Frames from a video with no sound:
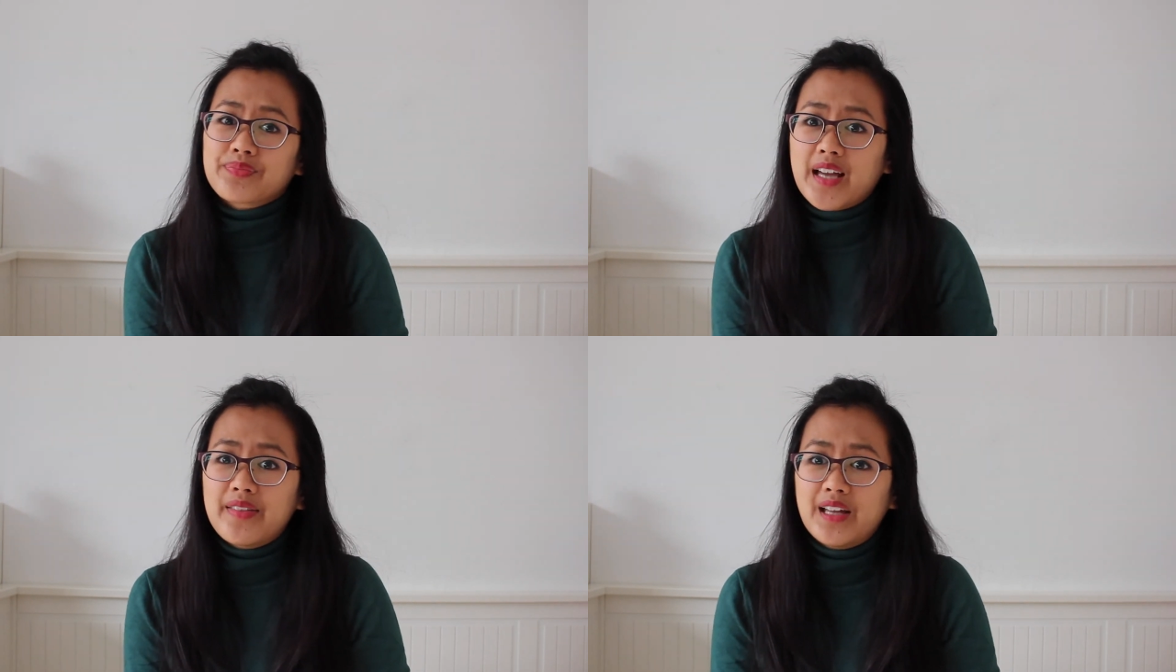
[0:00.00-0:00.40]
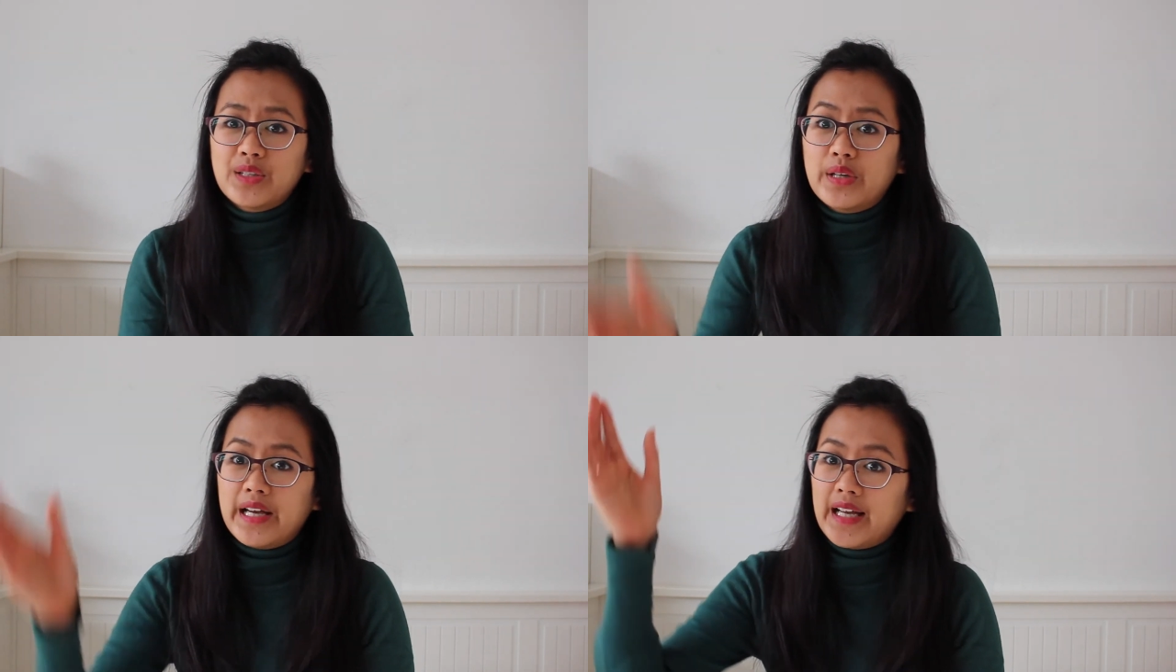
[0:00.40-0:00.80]
and then
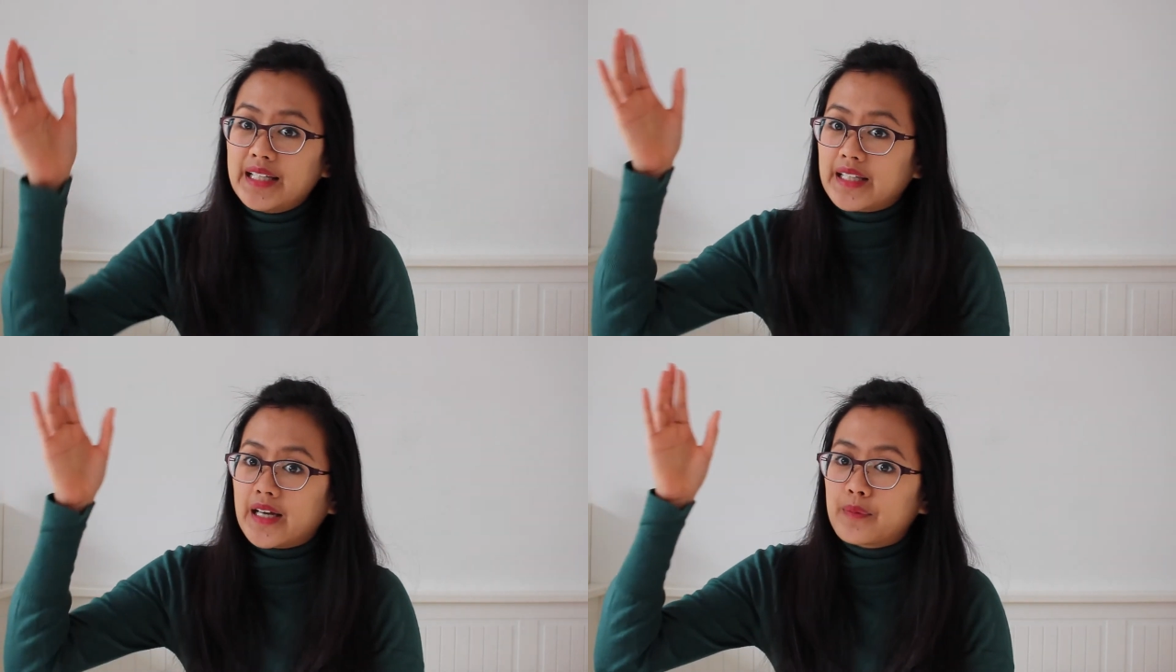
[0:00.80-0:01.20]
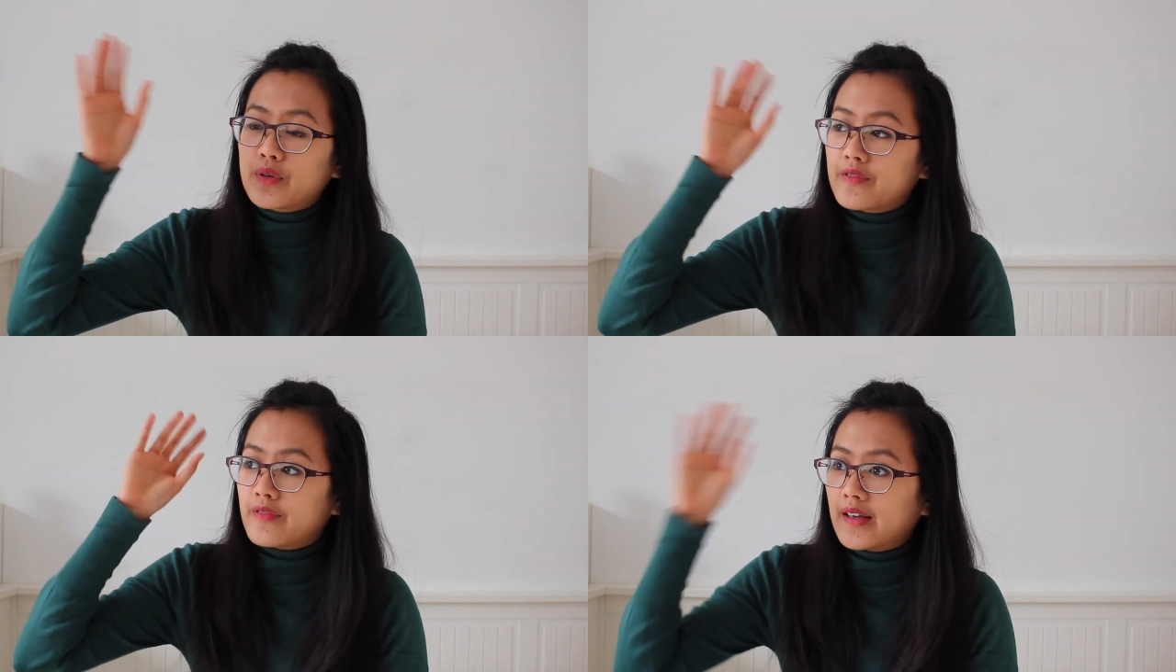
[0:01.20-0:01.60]
you end up
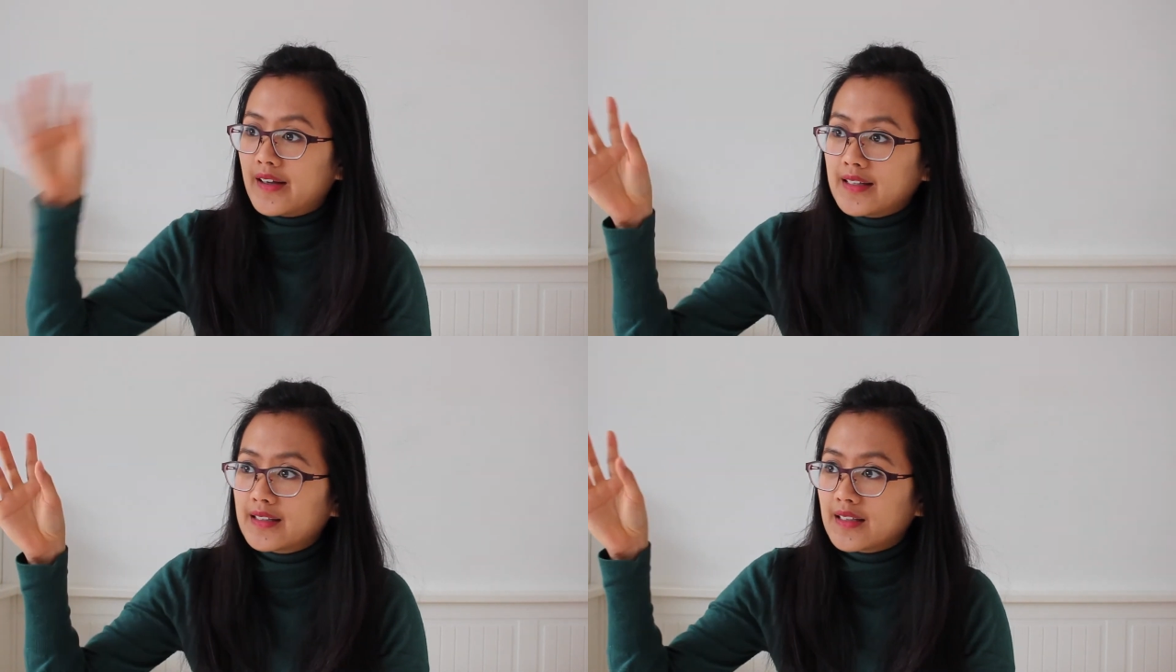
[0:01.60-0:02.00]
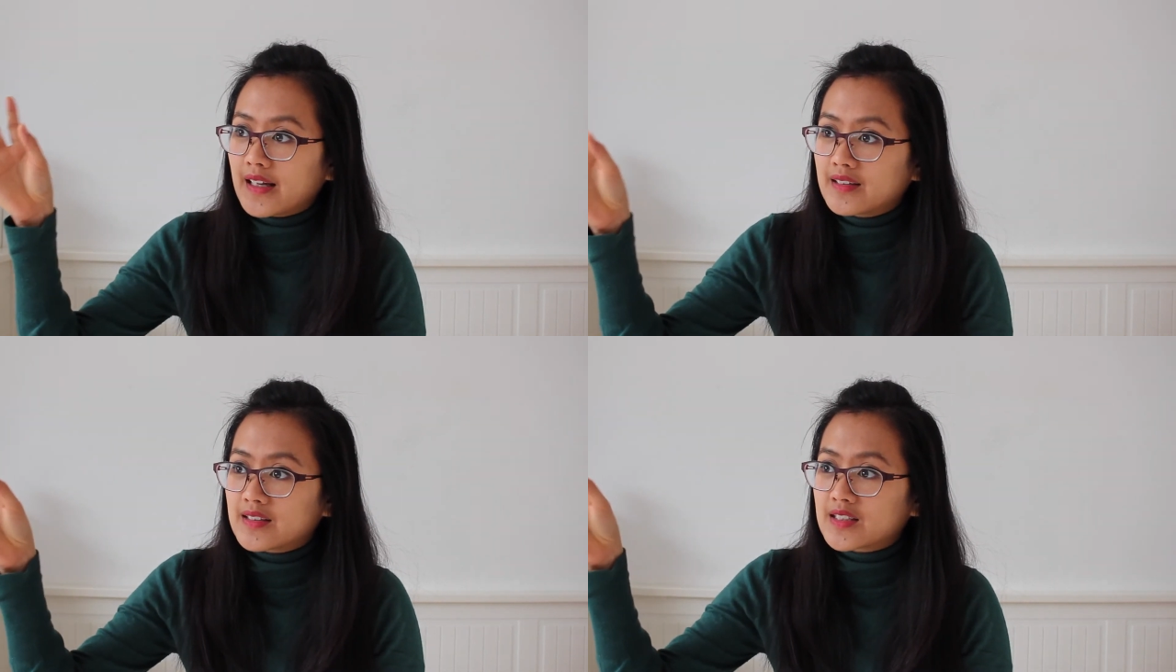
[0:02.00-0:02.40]
with that
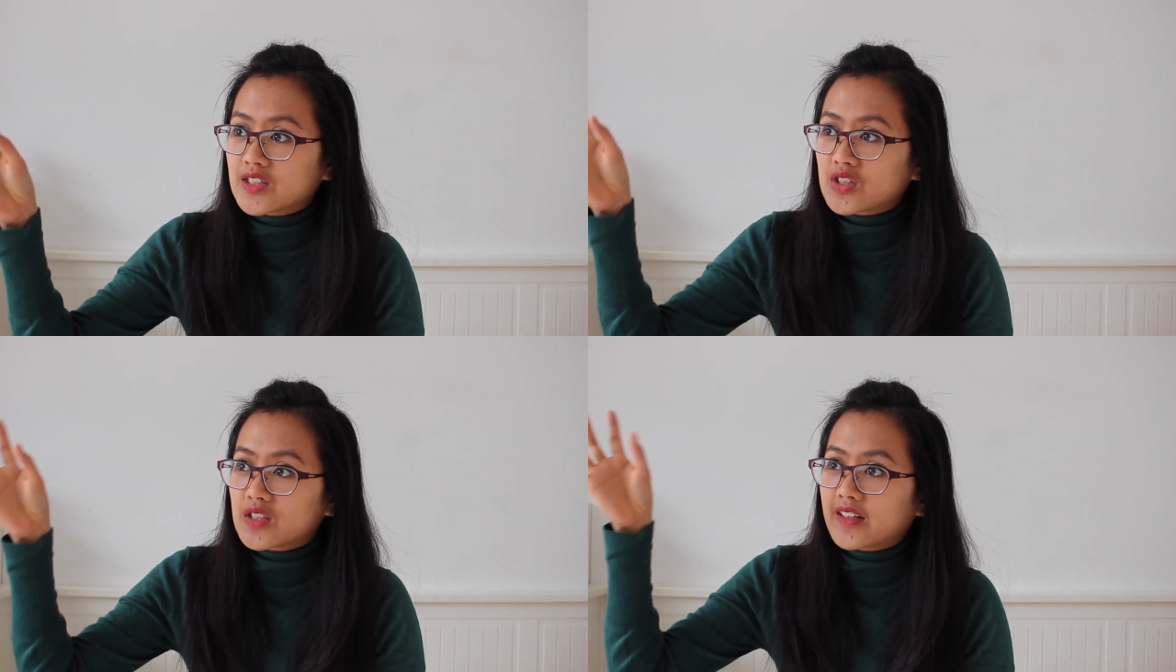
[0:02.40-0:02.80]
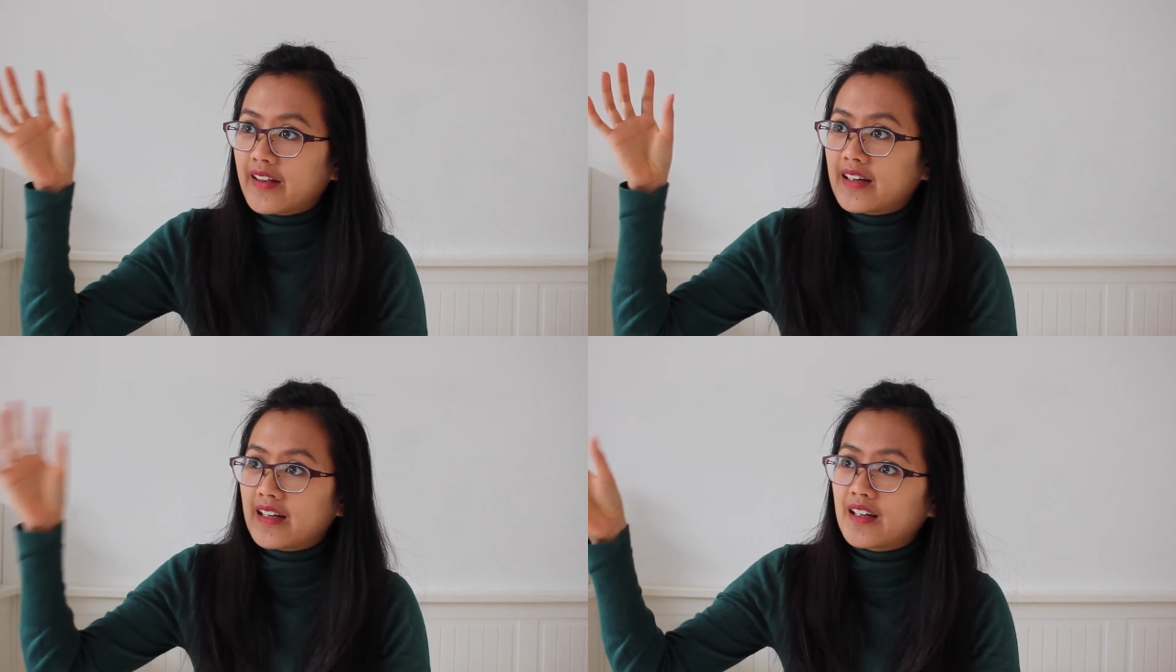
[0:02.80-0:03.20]
and it's just
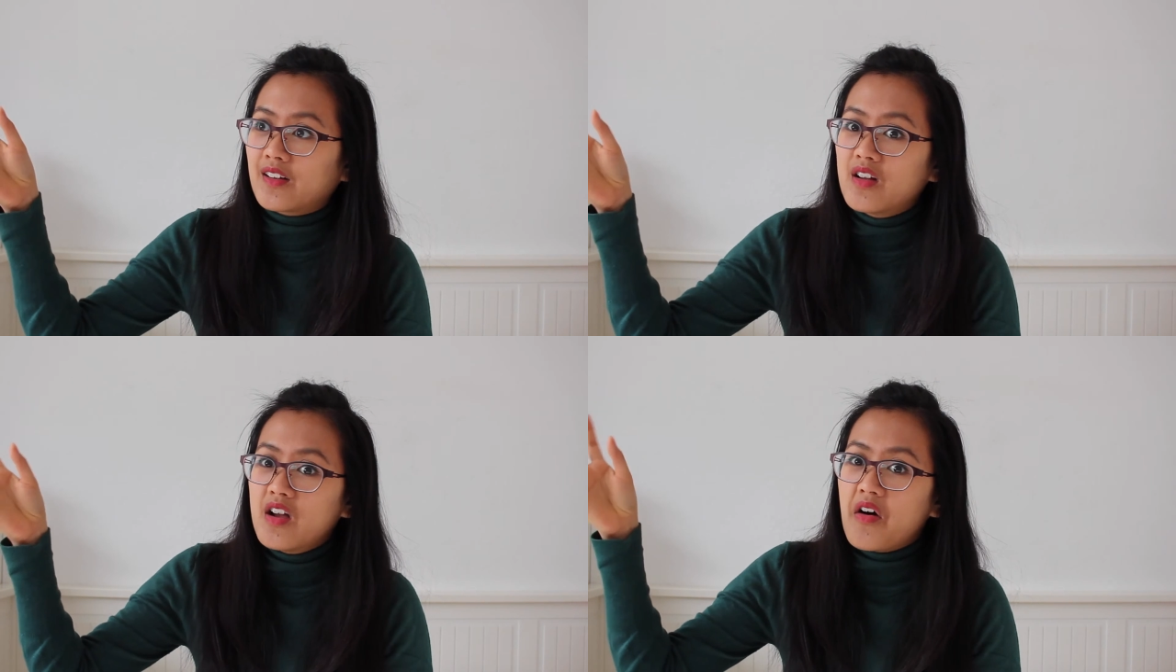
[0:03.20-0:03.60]
getting